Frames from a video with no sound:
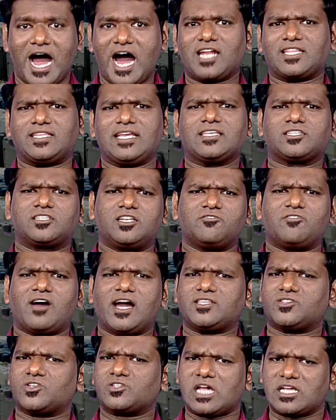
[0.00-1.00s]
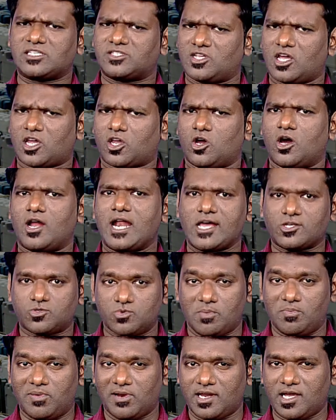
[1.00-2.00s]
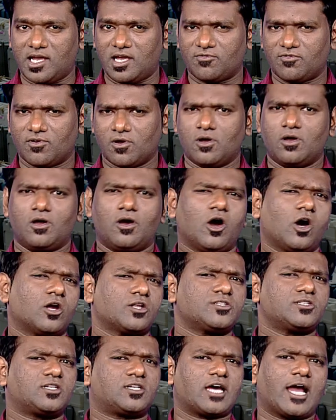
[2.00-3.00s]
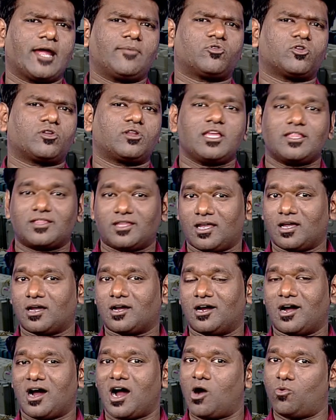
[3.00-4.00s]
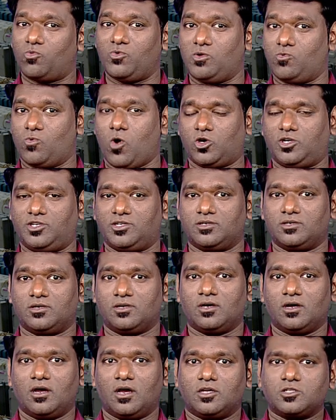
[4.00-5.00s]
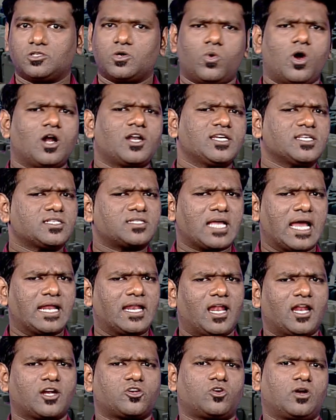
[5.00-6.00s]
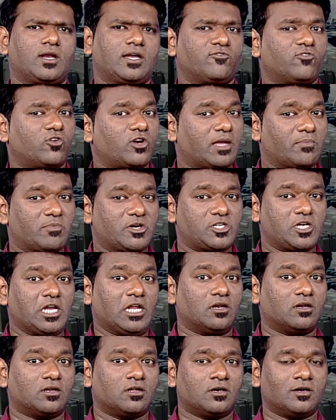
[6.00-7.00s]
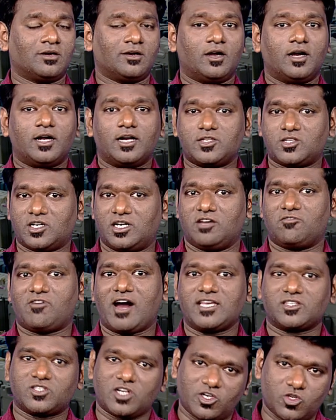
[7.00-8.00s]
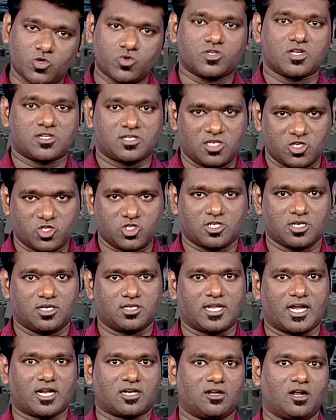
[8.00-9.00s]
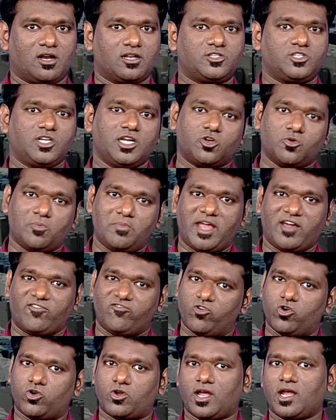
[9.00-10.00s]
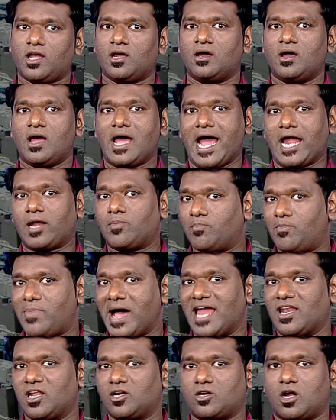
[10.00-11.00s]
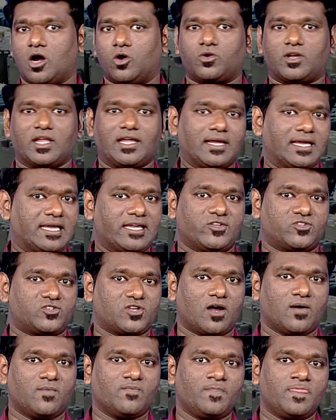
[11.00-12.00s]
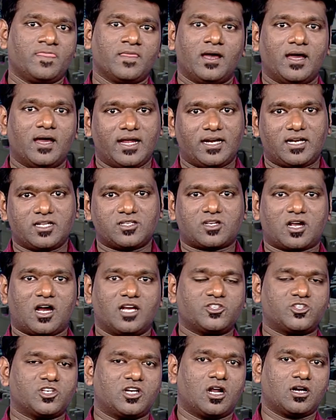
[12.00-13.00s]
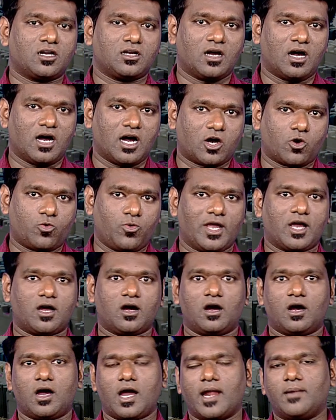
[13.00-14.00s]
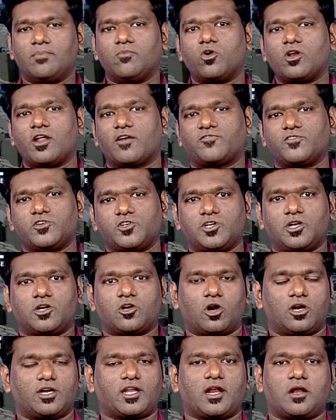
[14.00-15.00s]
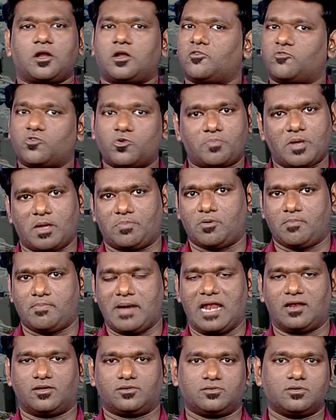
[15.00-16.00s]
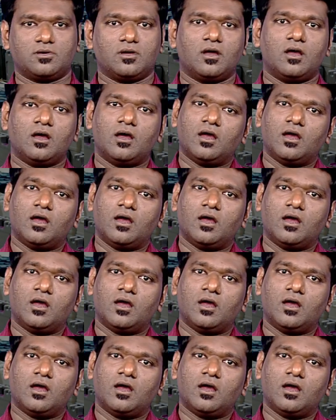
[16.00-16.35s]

Are these devices as secure as we believe, or is it time to rethink how we vote? So what is an electronic voting machine? It is a device that uses digital technology to make voting and ballot counting easier. It is considered a quicker and more efficient alternative to paper ballots.